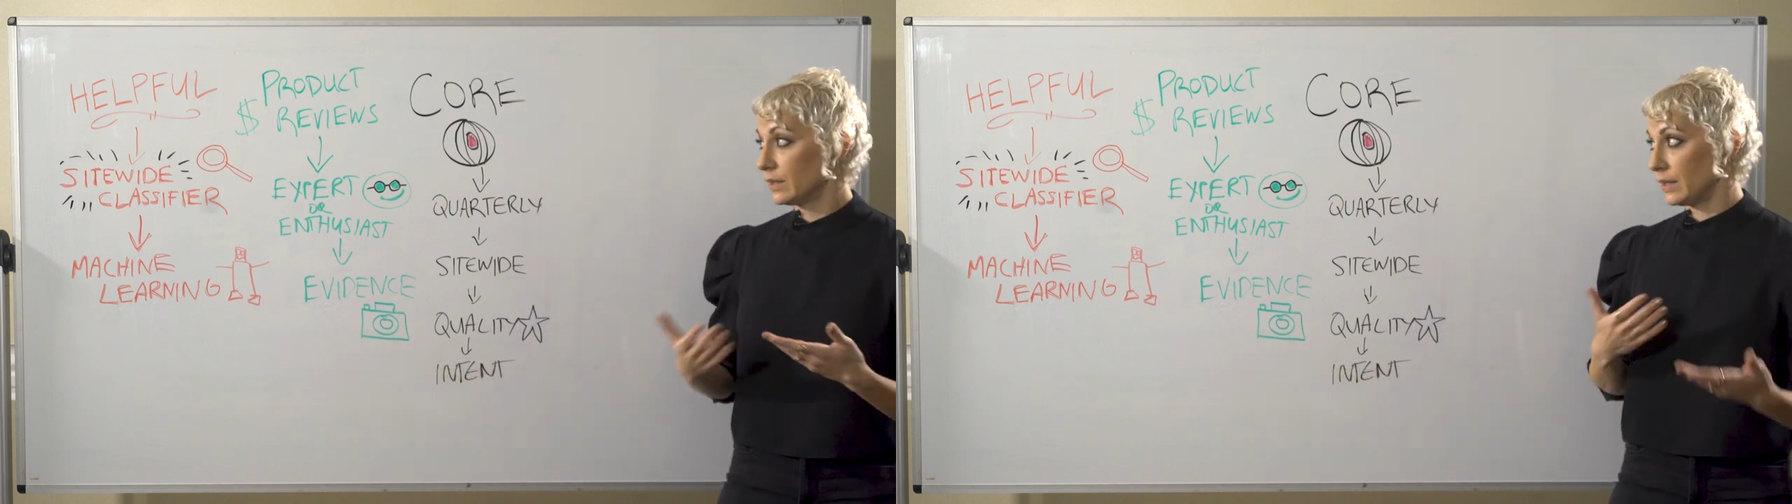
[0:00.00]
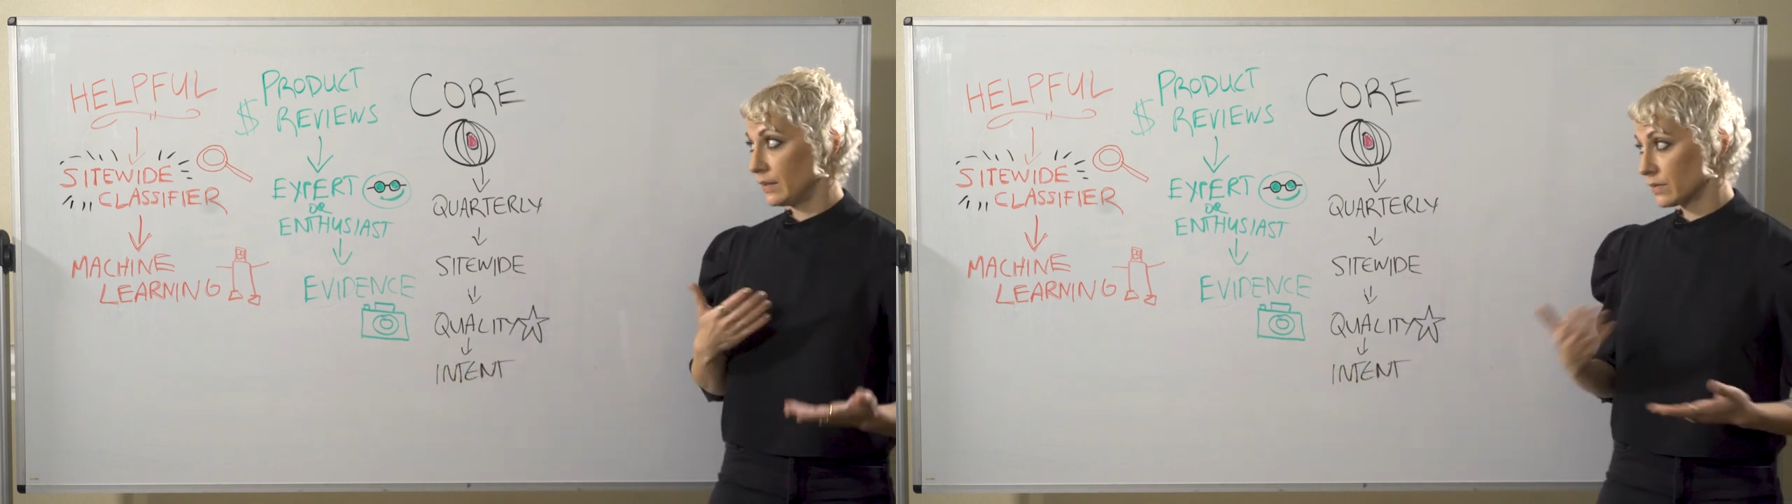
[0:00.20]

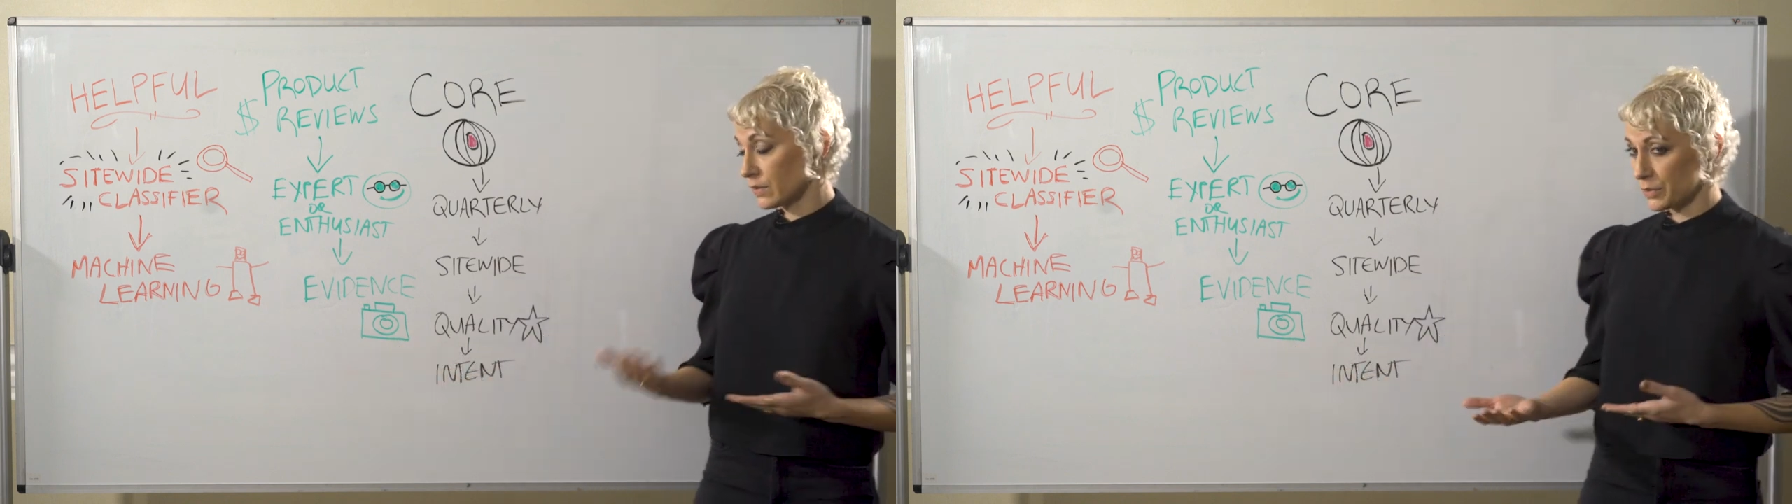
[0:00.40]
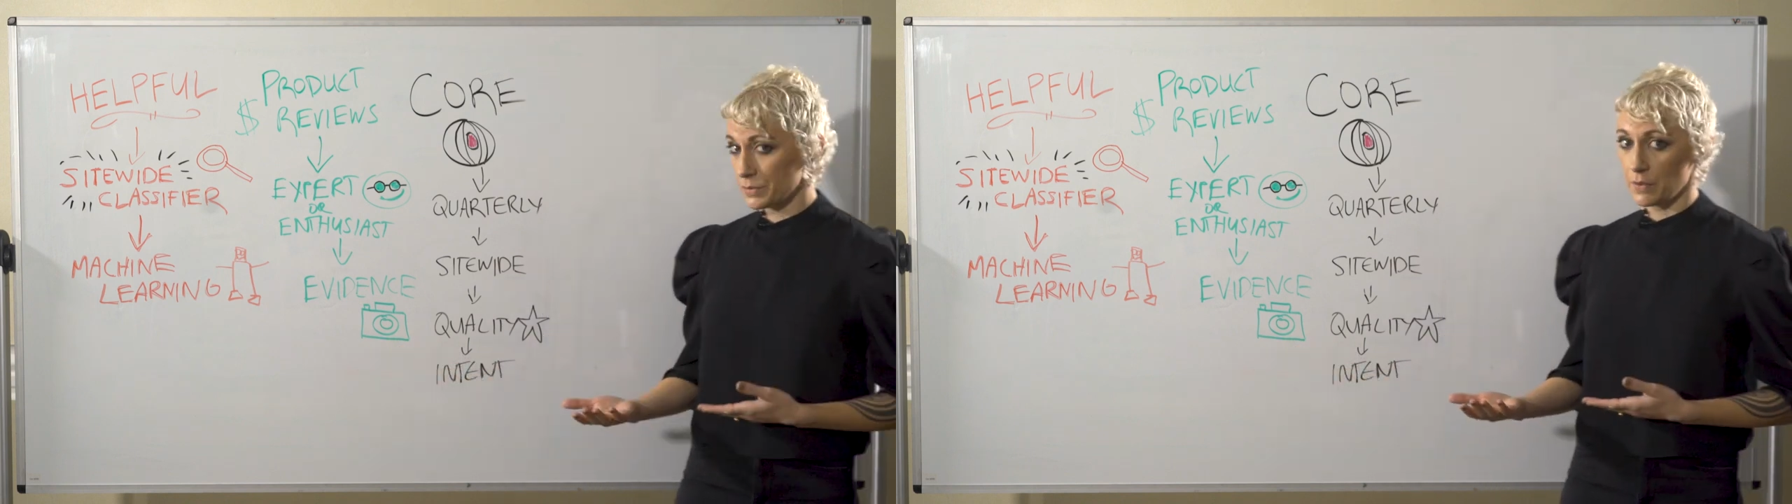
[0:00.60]
in the
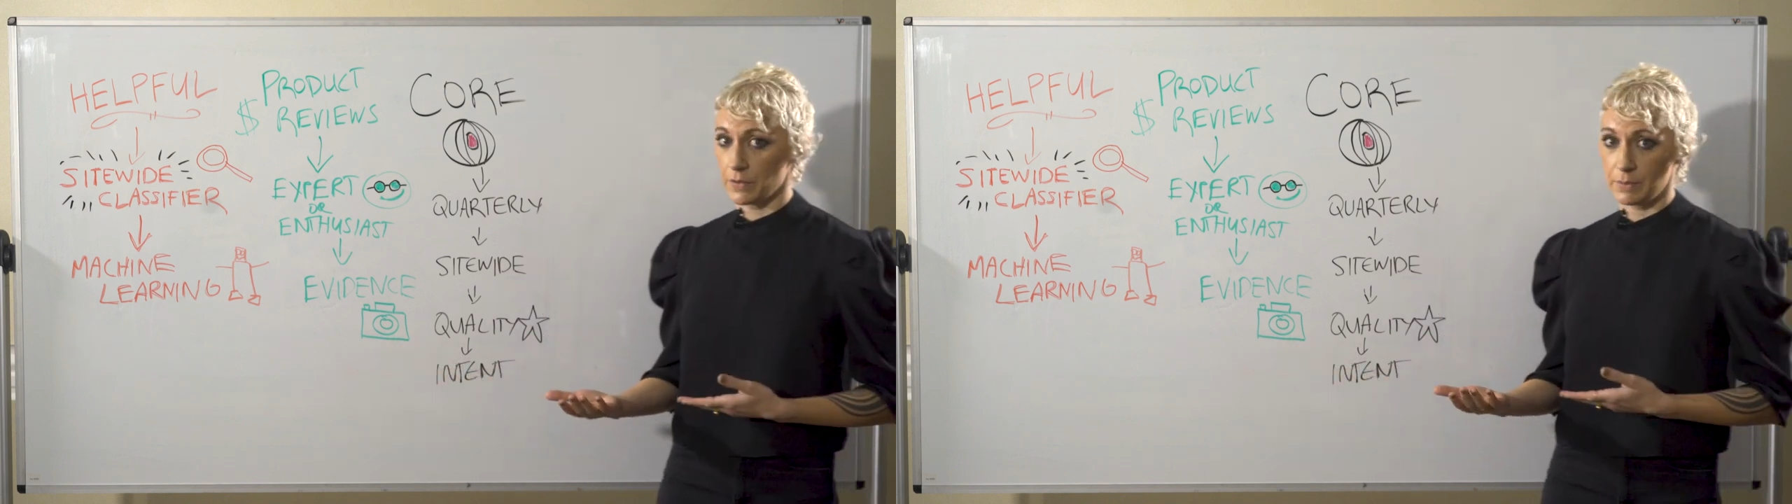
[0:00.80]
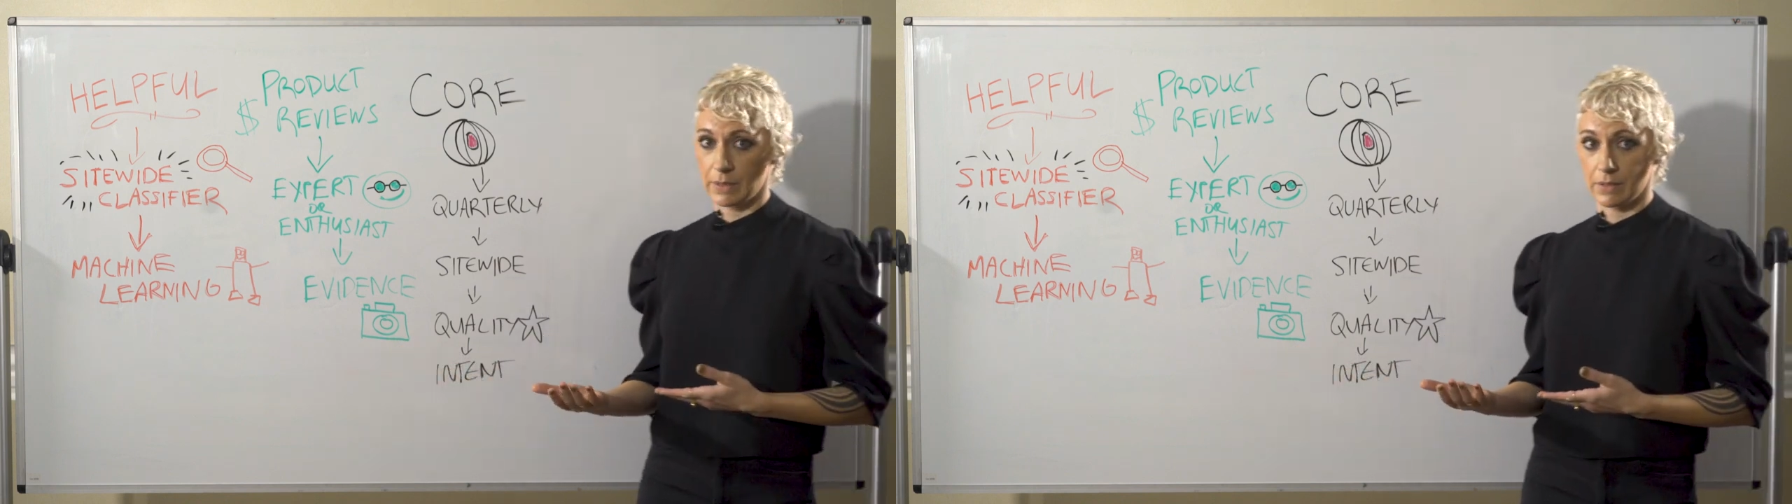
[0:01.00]
search
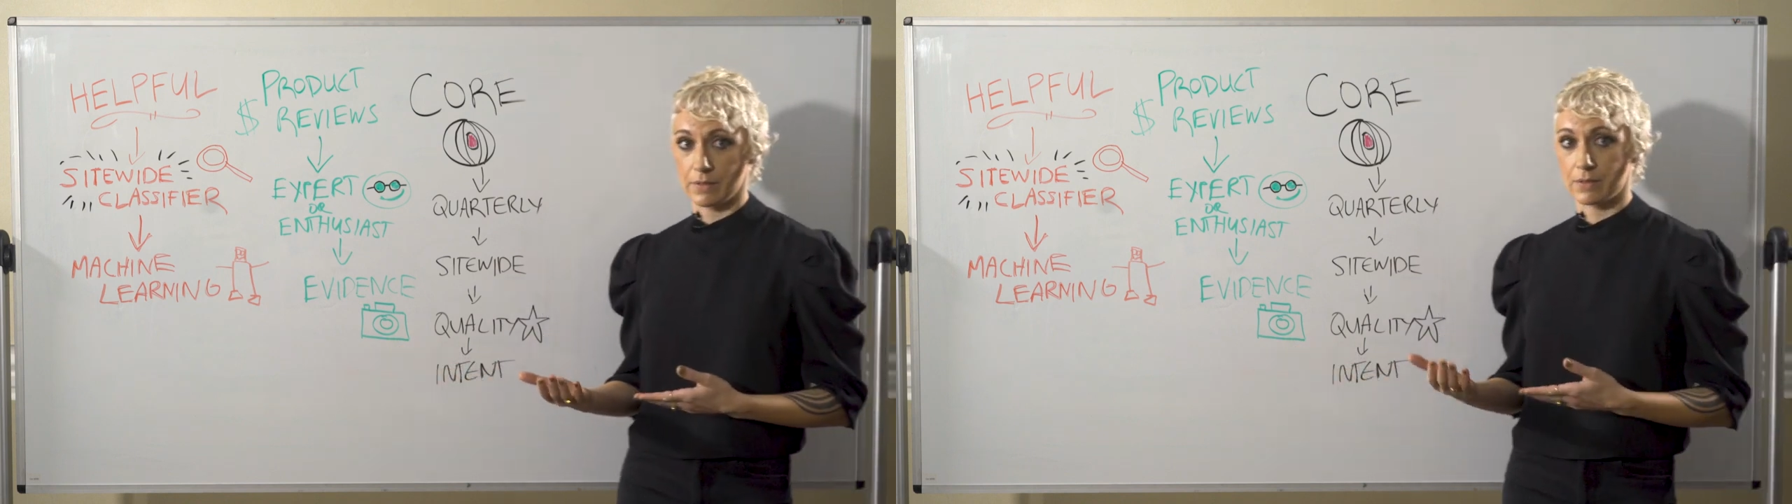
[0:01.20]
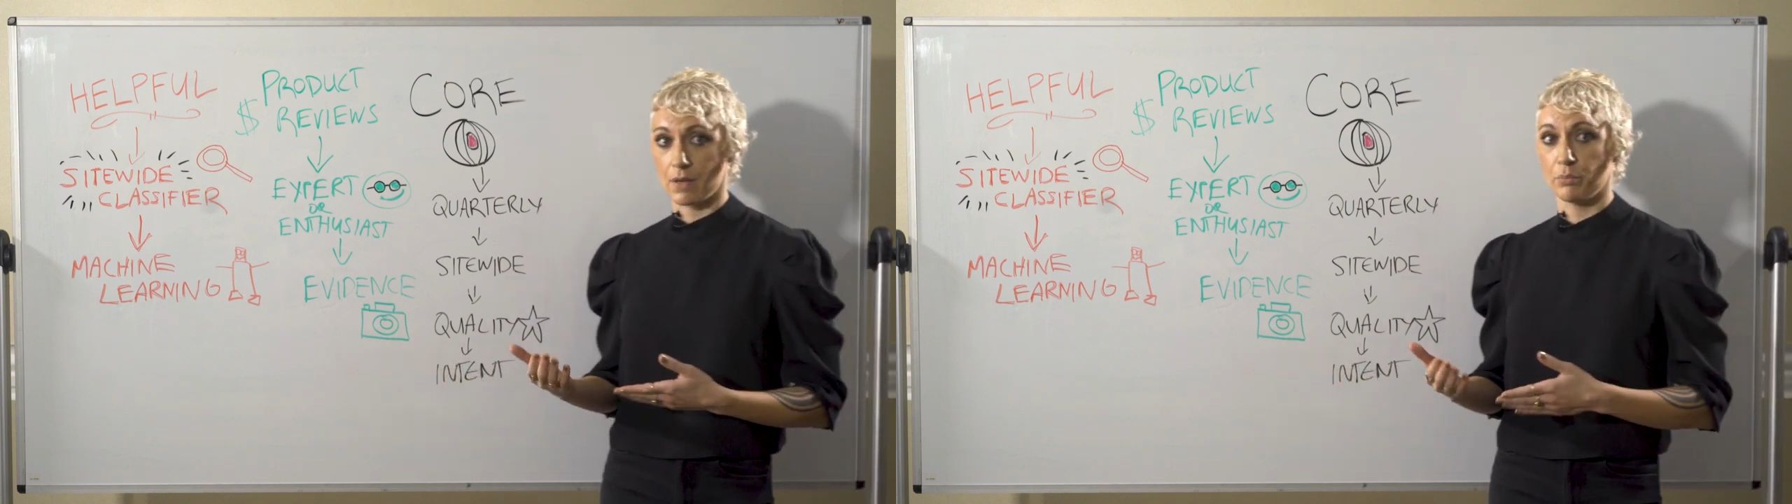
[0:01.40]
results
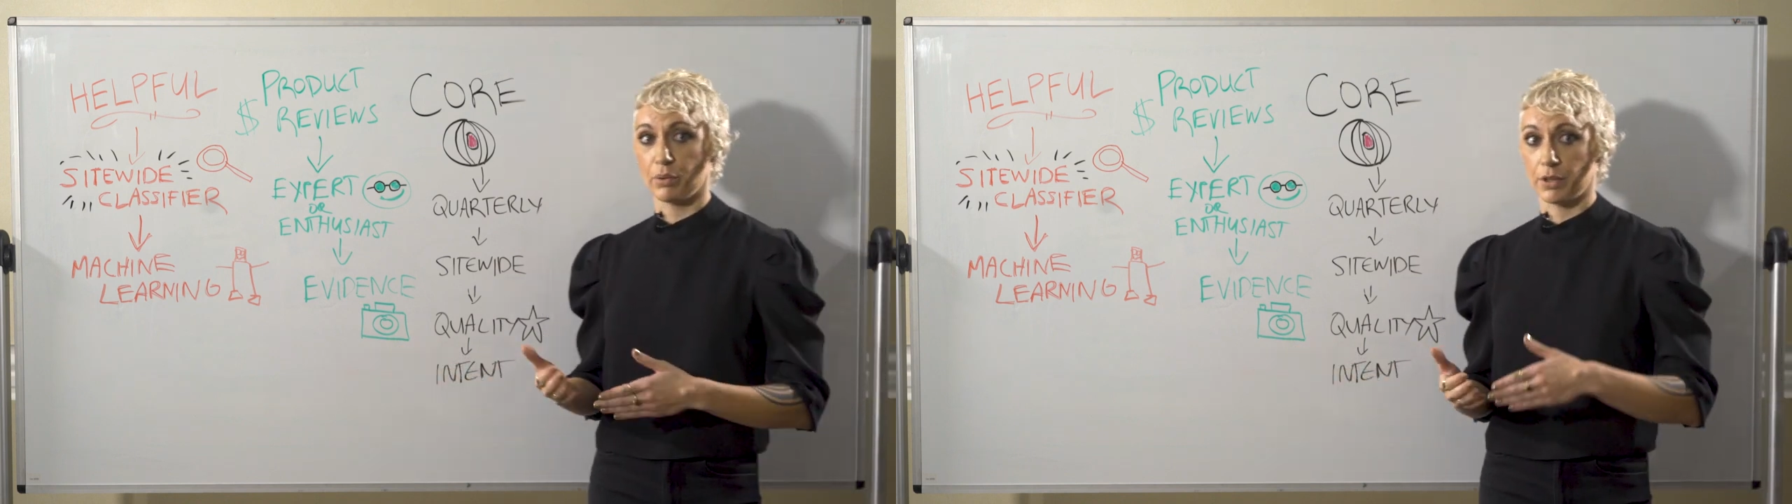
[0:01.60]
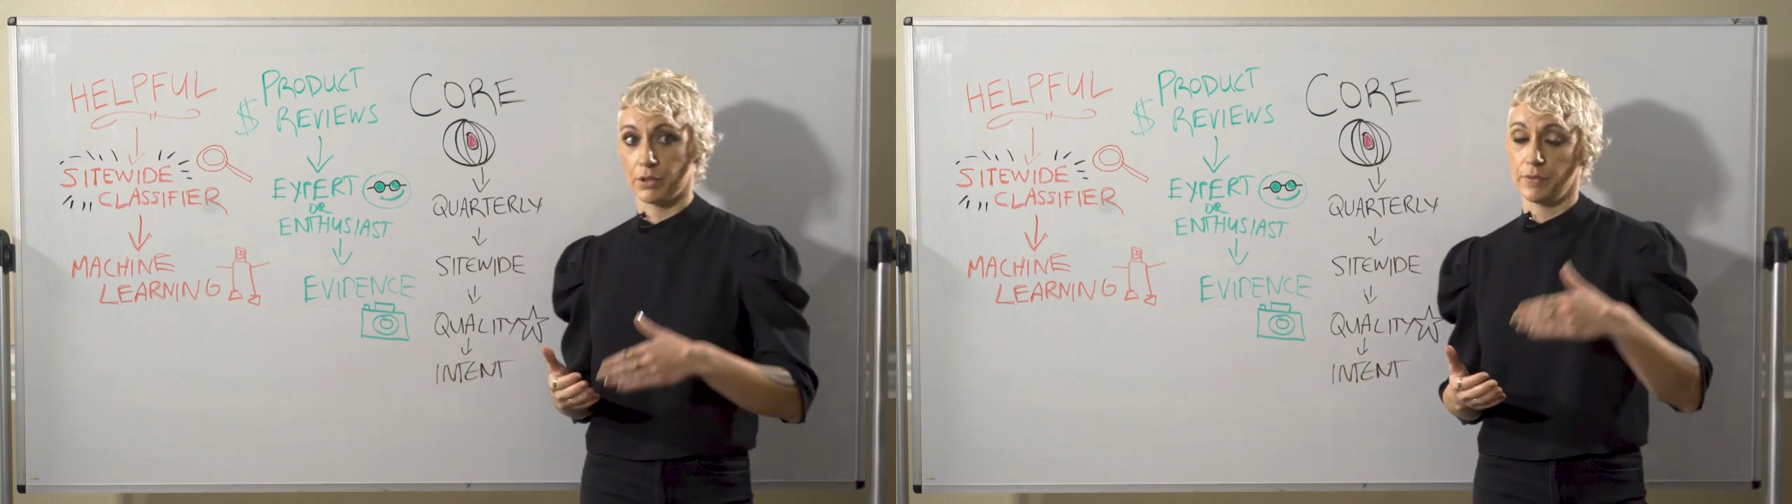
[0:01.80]
because some product